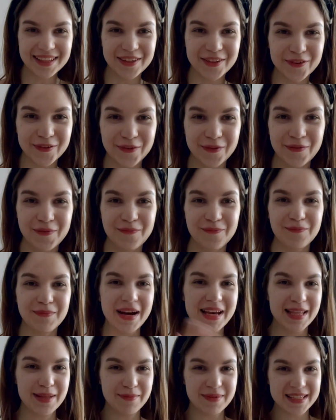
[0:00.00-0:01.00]
Hello,
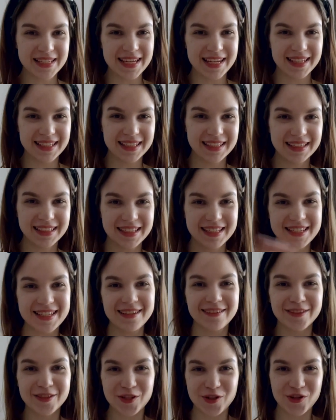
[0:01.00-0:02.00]
my name is Lena,
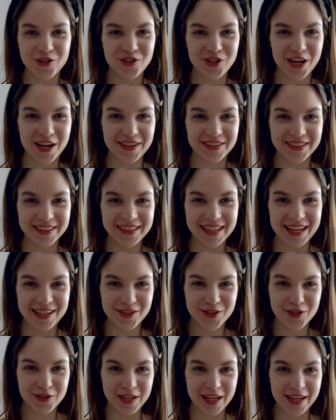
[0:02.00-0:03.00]
it's Little Just channel
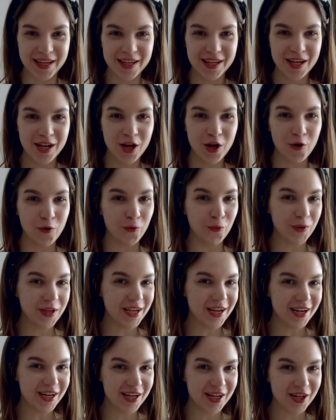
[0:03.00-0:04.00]
and today
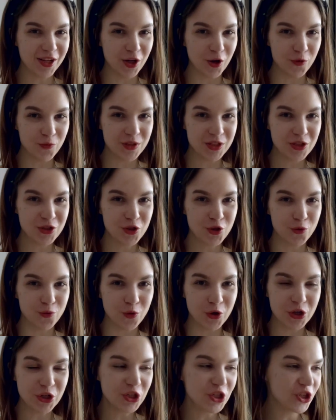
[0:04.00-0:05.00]
we are going to
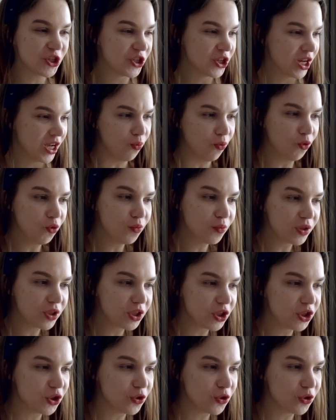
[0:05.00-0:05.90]
watch Woman